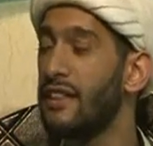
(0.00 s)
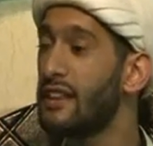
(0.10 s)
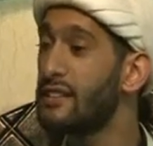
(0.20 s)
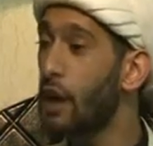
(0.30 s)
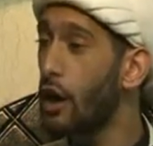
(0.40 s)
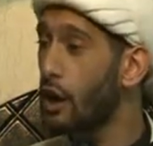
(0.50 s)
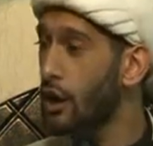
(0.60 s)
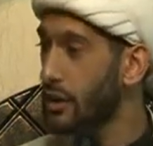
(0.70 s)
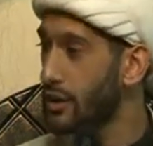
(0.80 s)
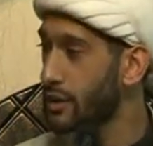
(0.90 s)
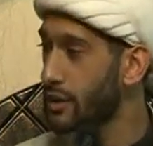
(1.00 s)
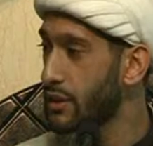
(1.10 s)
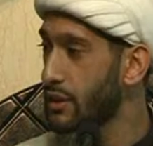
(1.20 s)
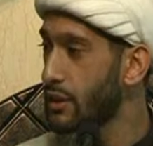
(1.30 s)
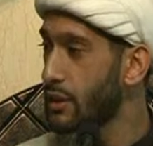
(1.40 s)
this
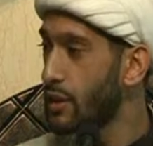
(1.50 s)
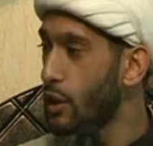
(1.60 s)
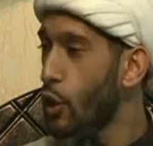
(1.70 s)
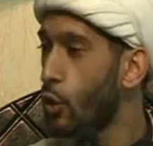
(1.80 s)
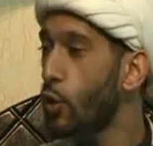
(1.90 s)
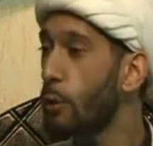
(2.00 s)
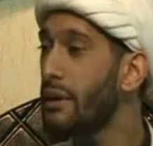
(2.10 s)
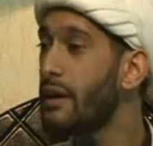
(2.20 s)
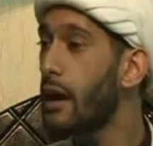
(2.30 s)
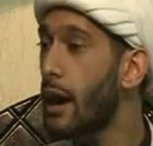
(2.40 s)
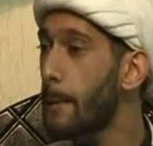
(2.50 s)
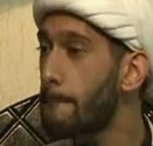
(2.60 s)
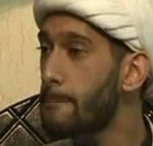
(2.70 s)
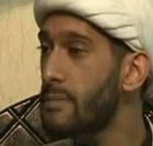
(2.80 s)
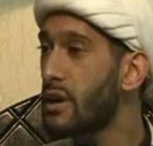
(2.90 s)
earth will
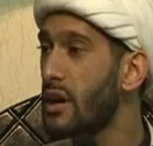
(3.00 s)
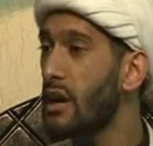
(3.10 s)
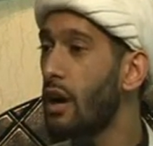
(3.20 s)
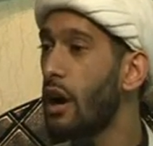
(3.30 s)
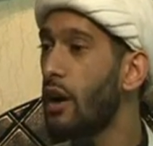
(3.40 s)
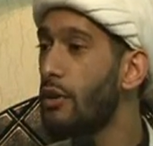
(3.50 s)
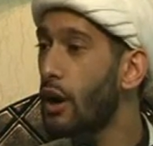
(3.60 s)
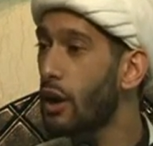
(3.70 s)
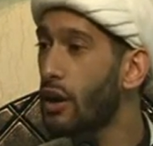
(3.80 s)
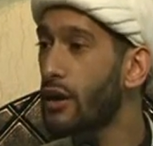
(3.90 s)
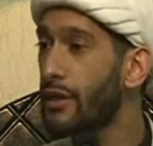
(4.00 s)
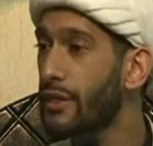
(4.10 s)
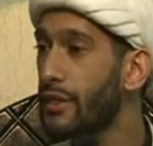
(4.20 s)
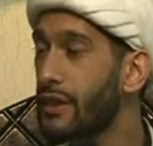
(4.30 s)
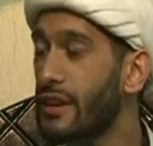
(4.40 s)
become an
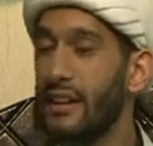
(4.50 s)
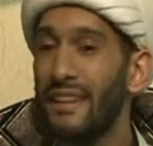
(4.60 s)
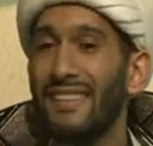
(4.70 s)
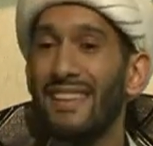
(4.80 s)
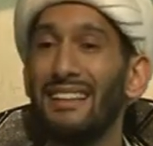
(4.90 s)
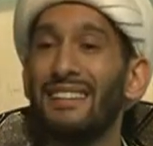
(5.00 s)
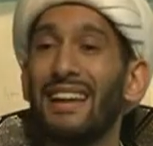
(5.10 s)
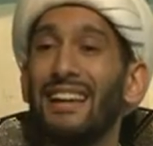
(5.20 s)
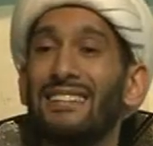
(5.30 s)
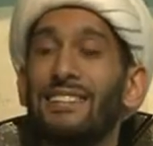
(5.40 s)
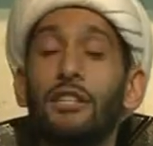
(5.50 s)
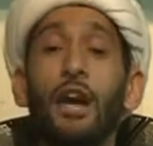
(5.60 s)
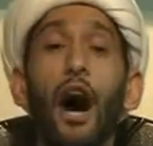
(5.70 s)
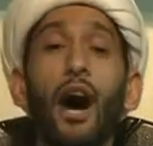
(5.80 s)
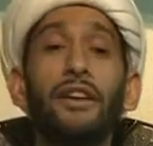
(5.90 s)
earth that is
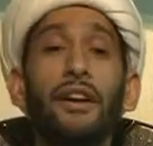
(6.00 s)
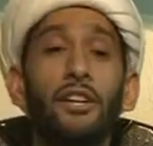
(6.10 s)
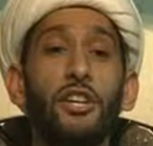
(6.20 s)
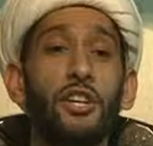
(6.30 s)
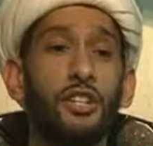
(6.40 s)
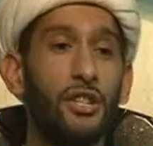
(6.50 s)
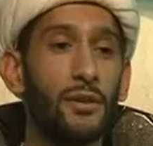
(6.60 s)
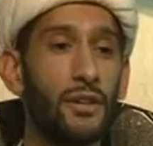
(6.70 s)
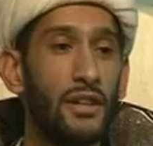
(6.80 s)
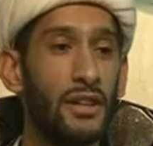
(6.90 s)
garnished.